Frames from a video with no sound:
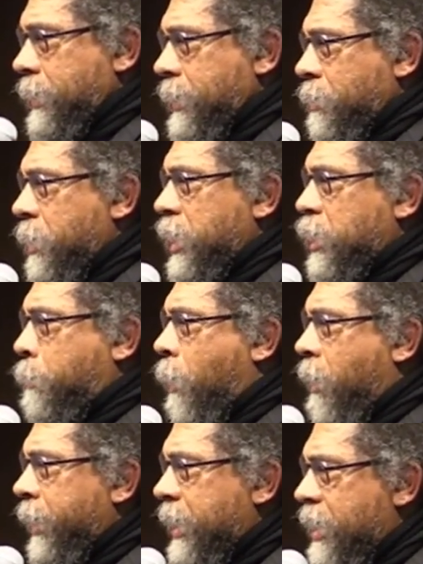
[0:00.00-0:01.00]
What is
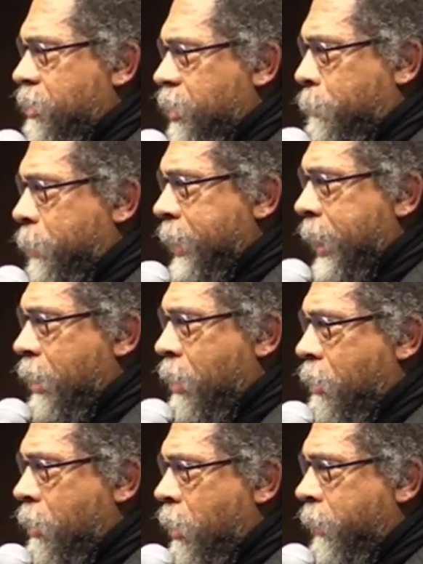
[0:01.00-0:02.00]
parrhesia?
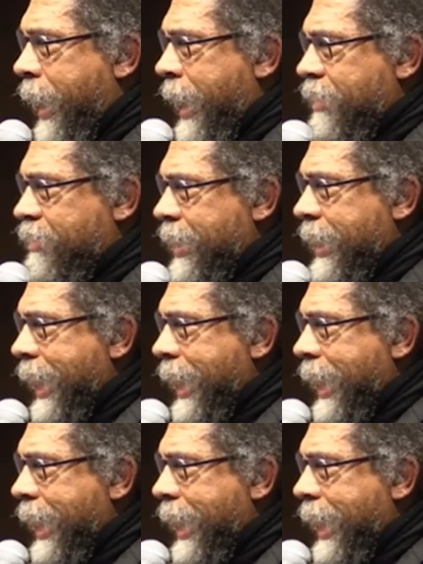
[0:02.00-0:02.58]
P-A-R-R-H-E-S-I-A.